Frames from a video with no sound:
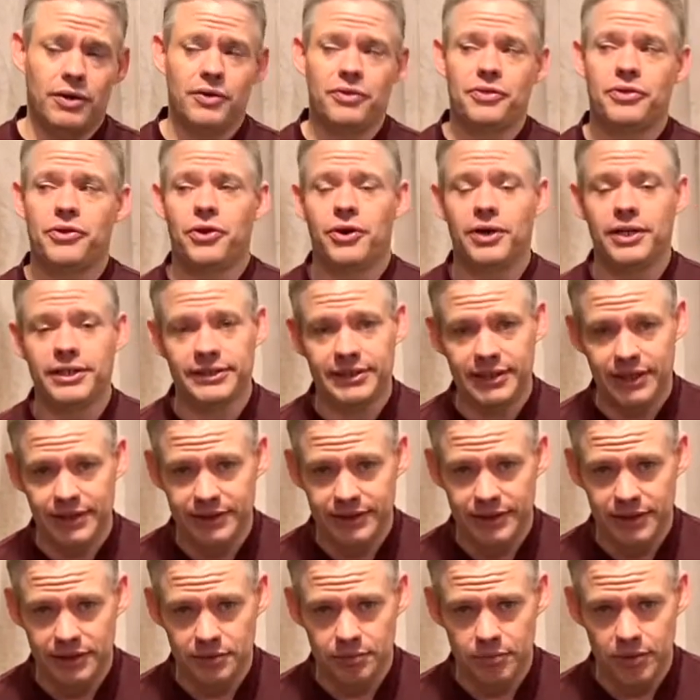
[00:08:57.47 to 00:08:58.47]
a
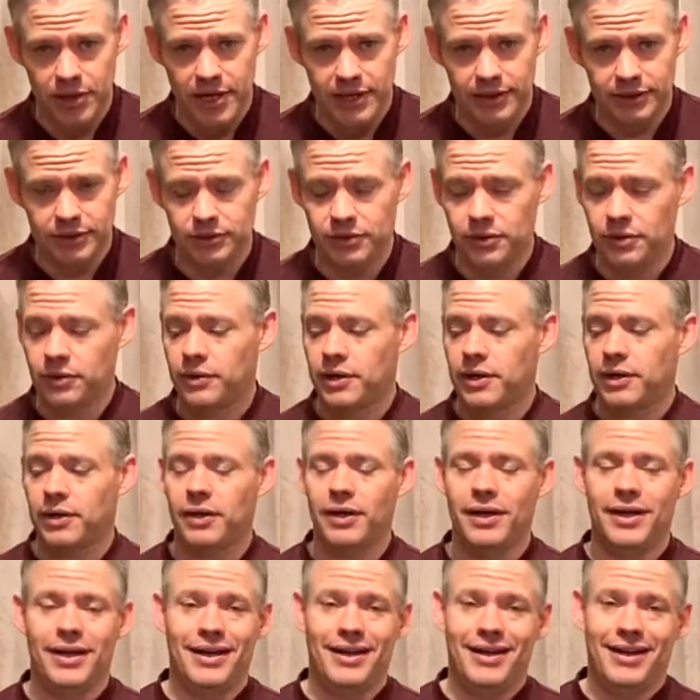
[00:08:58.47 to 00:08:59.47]
36-inch Blackstone
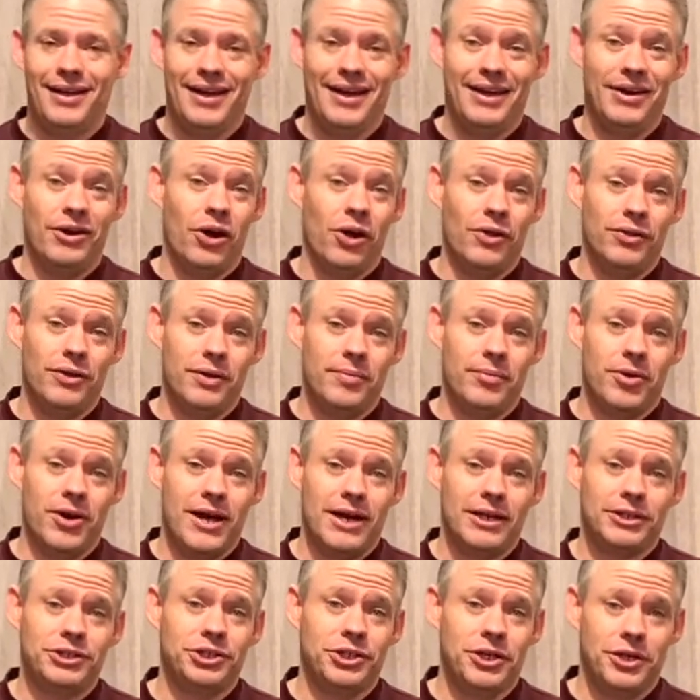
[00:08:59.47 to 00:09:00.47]
griddle, and all of them are
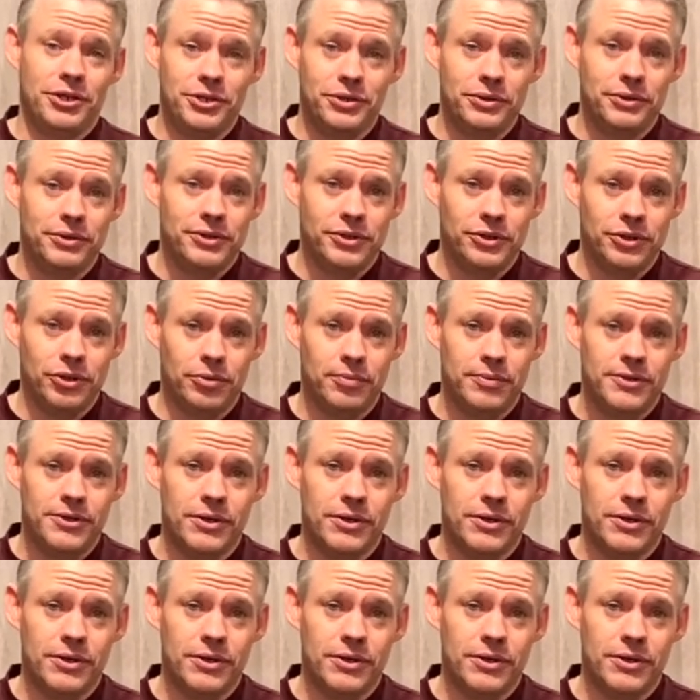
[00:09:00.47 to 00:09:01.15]
actually on YouTube.